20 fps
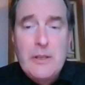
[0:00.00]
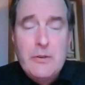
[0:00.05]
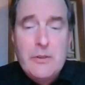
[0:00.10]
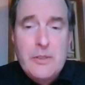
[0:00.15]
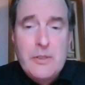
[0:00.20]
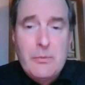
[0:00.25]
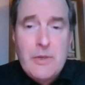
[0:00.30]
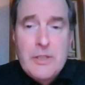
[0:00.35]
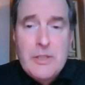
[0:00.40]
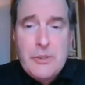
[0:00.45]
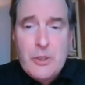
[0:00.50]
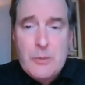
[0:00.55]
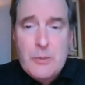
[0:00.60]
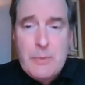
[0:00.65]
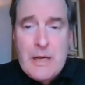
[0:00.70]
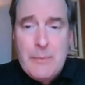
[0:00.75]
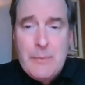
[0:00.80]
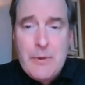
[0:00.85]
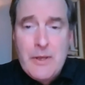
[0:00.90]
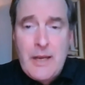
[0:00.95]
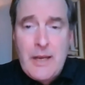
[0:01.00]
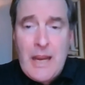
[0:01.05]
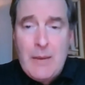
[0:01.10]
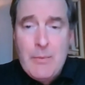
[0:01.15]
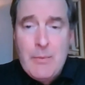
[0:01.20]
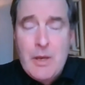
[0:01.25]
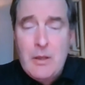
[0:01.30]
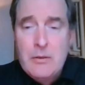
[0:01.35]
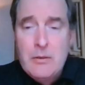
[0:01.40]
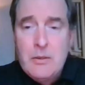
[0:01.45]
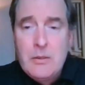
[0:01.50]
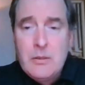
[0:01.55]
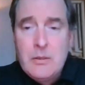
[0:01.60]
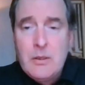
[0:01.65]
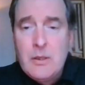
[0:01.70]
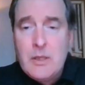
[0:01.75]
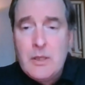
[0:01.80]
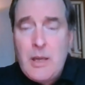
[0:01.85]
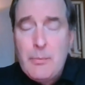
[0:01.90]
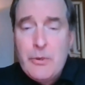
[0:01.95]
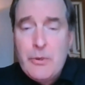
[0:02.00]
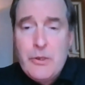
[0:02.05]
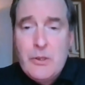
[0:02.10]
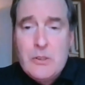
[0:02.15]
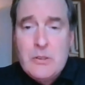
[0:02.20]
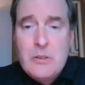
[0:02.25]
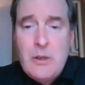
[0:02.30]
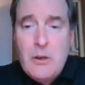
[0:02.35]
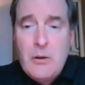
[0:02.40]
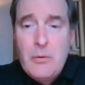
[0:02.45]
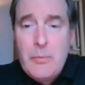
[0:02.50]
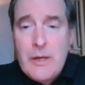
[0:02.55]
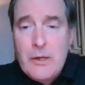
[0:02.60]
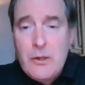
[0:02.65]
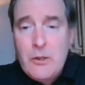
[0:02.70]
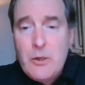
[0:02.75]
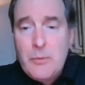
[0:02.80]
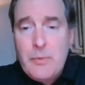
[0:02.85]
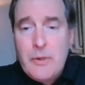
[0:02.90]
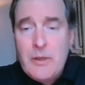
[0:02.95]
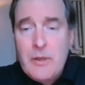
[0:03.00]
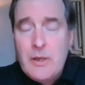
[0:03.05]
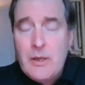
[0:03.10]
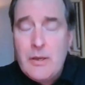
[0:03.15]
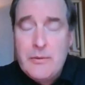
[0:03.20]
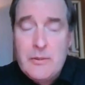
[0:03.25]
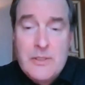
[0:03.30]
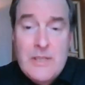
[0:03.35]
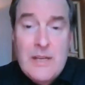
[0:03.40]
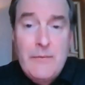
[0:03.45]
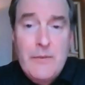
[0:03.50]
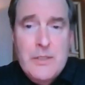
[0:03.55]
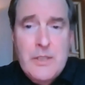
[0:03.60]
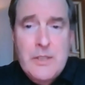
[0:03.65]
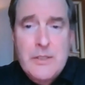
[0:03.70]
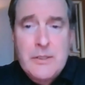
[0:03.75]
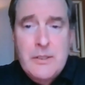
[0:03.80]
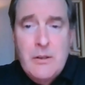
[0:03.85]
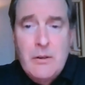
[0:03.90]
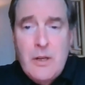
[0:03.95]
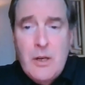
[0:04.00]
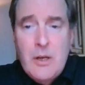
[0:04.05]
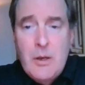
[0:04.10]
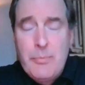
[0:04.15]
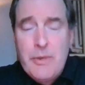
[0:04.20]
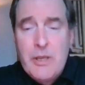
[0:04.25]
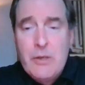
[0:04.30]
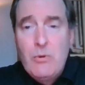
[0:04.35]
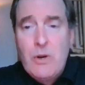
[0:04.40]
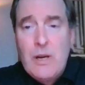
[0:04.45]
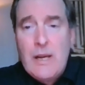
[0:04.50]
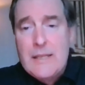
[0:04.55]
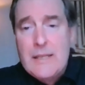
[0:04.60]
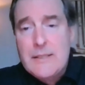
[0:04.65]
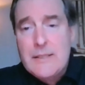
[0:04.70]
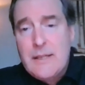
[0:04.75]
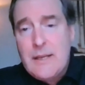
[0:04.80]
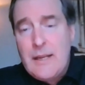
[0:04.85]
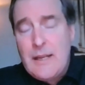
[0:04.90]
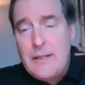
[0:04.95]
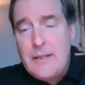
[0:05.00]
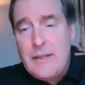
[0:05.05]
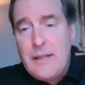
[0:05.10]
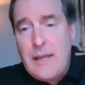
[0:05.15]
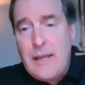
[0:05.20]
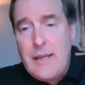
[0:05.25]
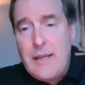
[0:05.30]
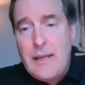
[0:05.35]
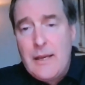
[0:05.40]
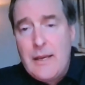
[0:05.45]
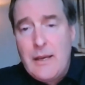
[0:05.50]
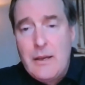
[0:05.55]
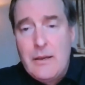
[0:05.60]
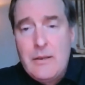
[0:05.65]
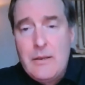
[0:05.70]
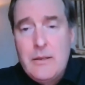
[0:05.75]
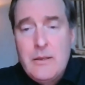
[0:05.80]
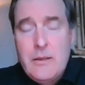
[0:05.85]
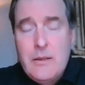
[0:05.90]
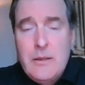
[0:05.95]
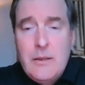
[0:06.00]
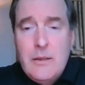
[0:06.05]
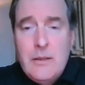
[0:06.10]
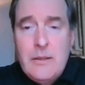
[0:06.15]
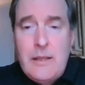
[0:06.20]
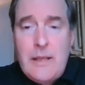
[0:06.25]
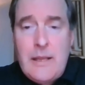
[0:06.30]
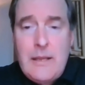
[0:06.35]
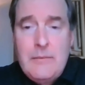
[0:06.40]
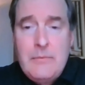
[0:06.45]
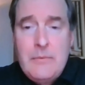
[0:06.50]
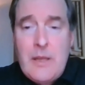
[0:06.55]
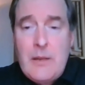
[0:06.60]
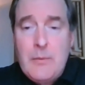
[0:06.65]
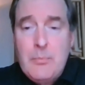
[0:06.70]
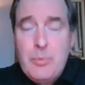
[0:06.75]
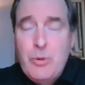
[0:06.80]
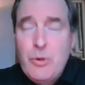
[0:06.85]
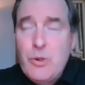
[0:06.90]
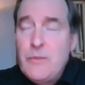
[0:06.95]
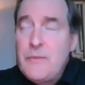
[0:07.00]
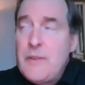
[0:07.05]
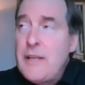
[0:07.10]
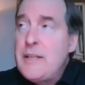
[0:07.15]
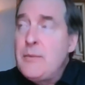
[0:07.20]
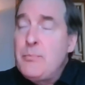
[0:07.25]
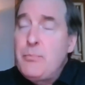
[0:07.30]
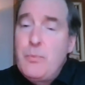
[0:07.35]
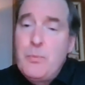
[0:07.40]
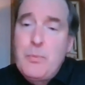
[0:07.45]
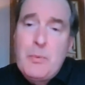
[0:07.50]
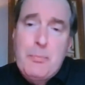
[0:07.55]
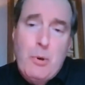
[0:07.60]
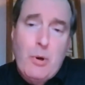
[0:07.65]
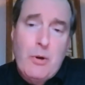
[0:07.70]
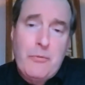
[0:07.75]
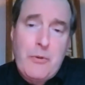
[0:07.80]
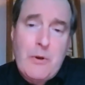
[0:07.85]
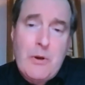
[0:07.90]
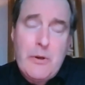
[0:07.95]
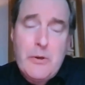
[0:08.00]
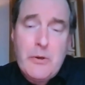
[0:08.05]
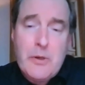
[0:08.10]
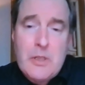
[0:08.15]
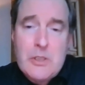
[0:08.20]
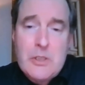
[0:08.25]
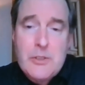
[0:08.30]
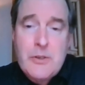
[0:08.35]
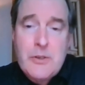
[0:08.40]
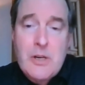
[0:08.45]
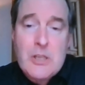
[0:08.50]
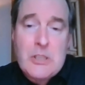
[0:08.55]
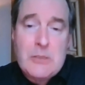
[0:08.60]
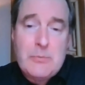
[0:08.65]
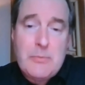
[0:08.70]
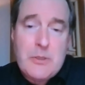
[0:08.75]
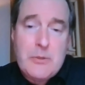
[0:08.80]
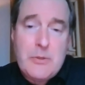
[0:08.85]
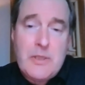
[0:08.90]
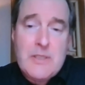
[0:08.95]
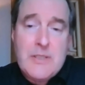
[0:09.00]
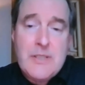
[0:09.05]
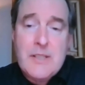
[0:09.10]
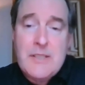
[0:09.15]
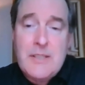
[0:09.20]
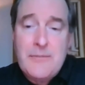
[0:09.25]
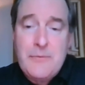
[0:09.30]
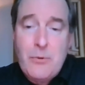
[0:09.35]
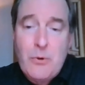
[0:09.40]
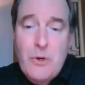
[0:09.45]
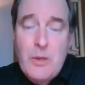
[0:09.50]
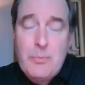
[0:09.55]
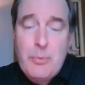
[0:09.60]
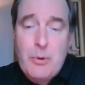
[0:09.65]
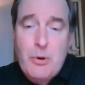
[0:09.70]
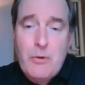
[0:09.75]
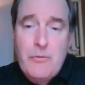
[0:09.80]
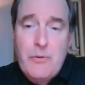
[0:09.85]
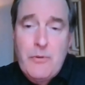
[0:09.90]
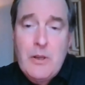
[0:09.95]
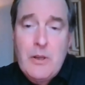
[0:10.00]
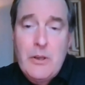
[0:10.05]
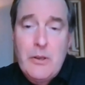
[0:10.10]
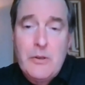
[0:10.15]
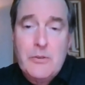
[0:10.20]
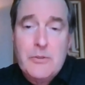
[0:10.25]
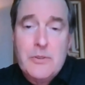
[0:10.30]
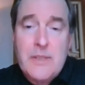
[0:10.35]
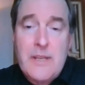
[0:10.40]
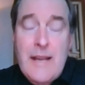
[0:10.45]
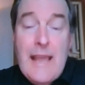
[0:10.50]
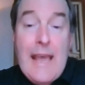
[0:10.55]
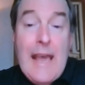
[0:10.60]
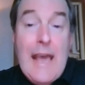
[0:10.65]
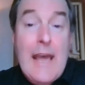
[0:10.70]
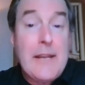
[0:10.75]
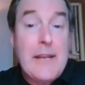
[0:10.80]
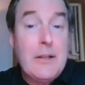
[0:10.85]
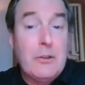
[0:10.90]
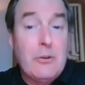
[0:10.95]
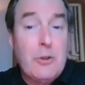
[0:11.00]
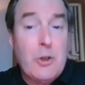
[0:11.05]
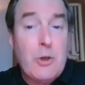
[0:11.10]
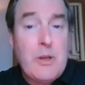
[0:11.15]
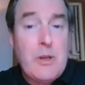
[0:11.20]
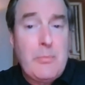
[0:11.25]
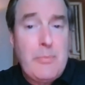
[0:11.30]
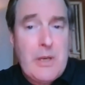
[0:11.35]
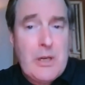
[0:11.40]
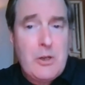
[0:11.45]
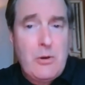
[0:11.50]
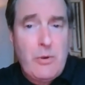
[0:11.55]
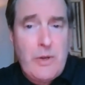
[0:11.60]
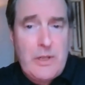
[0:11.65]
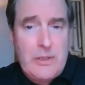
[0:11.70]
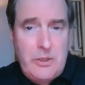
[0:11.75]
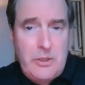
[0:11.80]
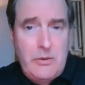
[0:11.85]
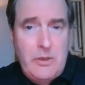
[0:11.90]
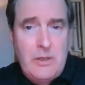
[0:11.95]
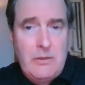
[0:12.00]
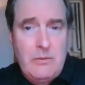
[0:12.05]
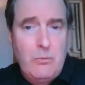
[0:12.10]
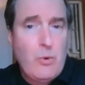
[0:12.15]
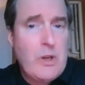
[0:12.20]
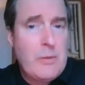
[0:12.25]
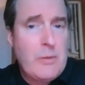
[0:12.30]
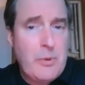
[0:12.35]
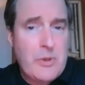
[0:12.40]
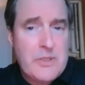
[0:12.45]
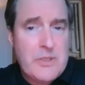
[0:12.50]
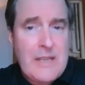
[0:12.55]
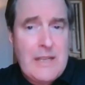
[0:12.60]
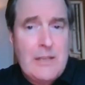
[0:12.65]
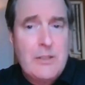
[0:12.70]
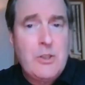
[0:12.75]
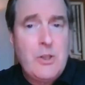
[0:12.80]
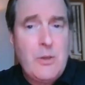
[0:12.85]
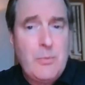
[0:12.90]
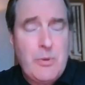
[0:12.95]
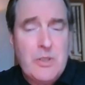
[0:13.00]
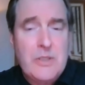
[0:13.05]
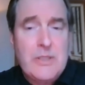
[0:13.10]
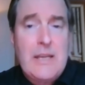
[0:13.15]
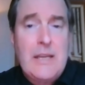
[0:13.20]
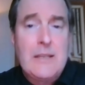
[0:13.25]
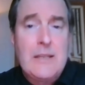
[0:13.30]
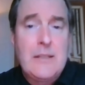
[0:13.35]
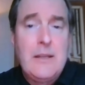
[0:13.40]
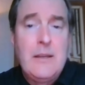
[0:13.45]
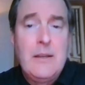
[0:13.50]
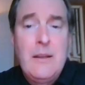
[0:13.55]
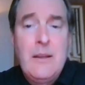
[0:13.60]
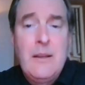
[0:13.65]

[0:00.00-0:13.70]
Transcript: There was a research paper that came out a couple of years ago by a group uh, in San Francisco called Bitwise, and they. Uh, They they proved they did portfolio constructions between sixty forty portfolios and adding a little bit of Bitcoin to it, one percent, two percent.